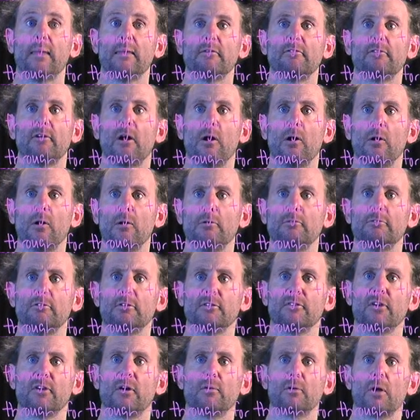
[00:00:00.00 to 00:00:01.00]

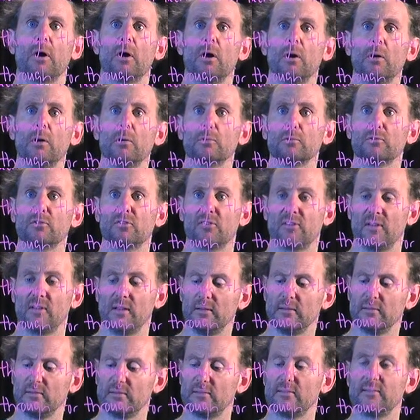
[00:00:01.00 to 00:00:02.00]
result holds
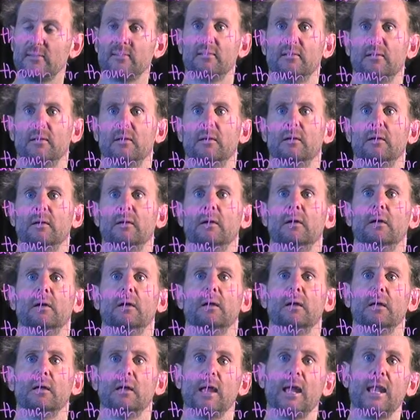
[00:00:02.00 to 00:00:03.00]
since
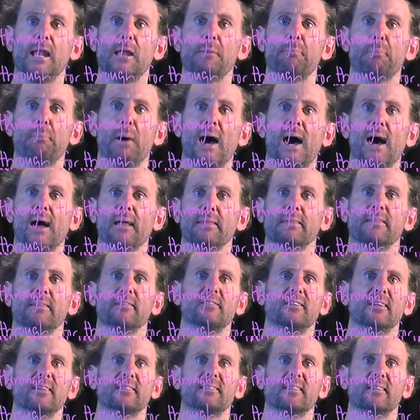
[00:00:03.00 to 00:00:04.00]
any path is
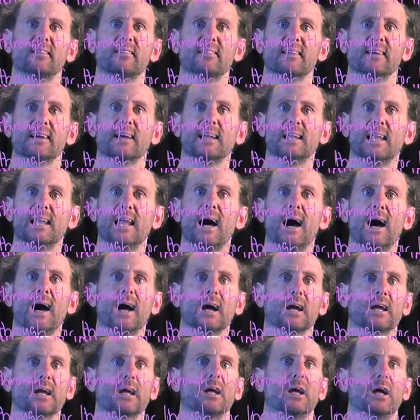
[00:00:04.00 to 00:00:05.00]
just a single
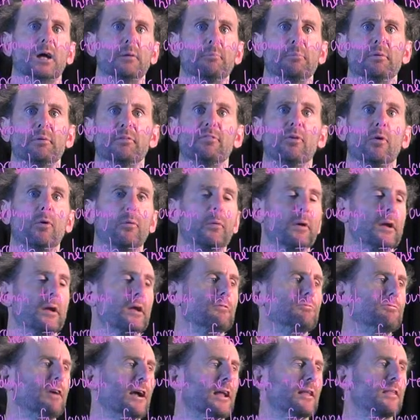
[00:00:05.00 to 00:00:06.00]
arc, and before we
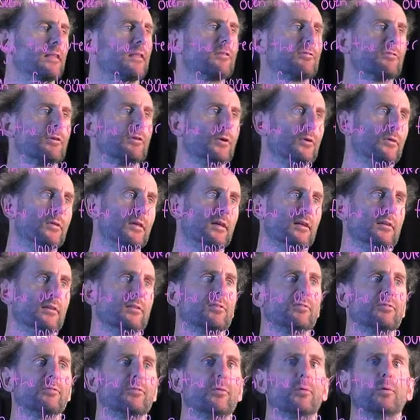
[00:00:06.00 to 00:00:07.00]
run through this
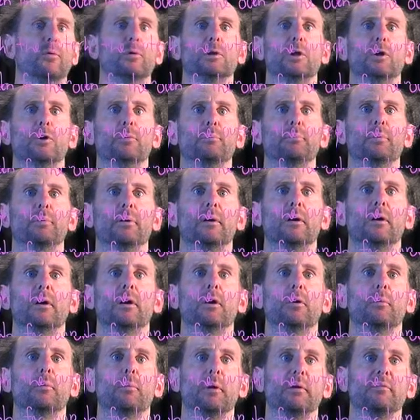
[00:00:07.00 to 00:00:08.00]
for loop,
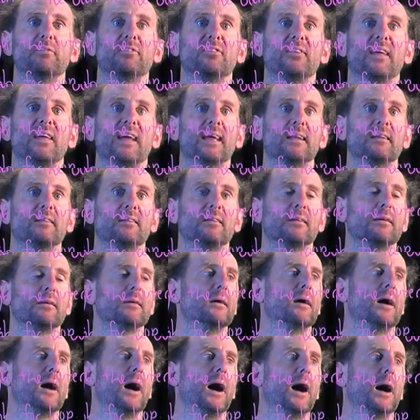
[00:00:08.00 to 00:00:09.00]
we've set
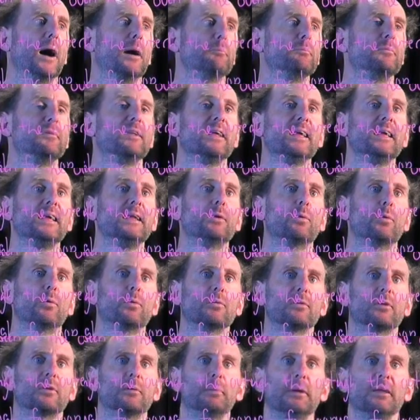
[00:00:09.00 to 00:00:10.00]

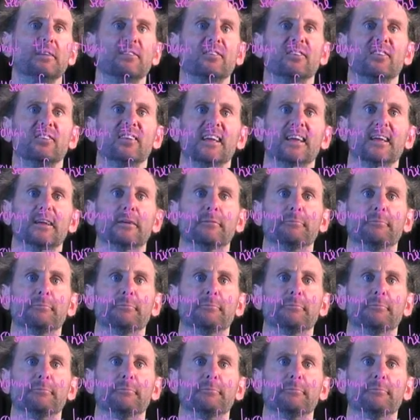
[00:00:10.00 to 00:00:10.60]
D0 to be C.